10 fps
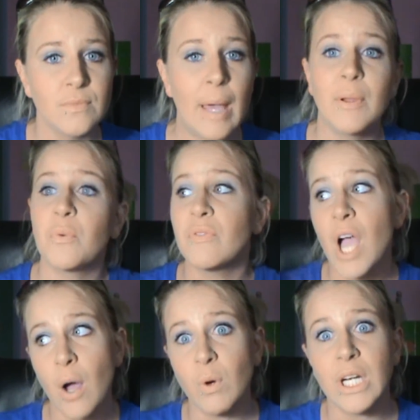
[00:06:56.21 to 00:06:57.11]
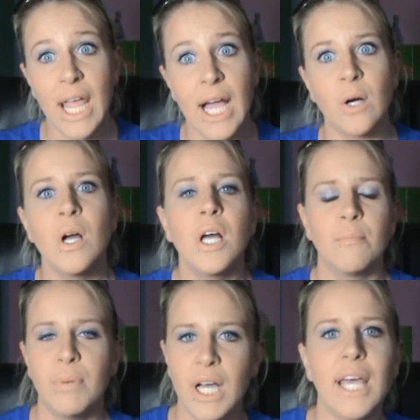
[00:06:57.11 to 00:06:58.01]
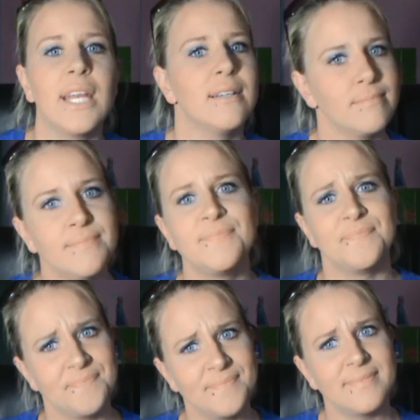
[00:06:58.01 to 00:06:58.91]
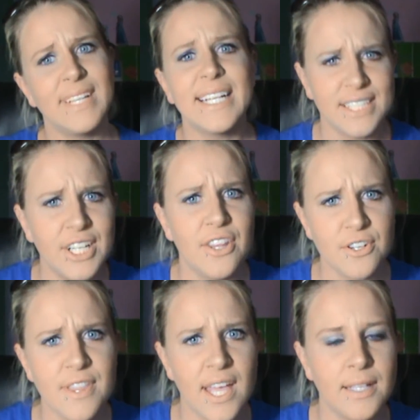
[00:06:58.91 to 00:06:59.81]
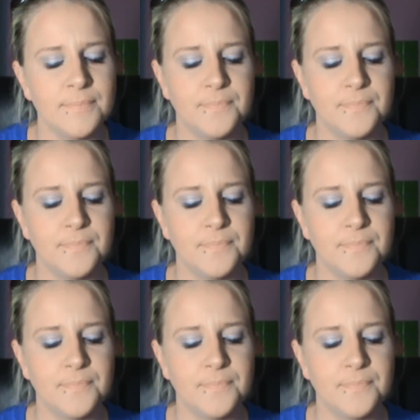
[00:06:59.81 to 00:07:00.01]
I mean, we've got one now, but that's another thing.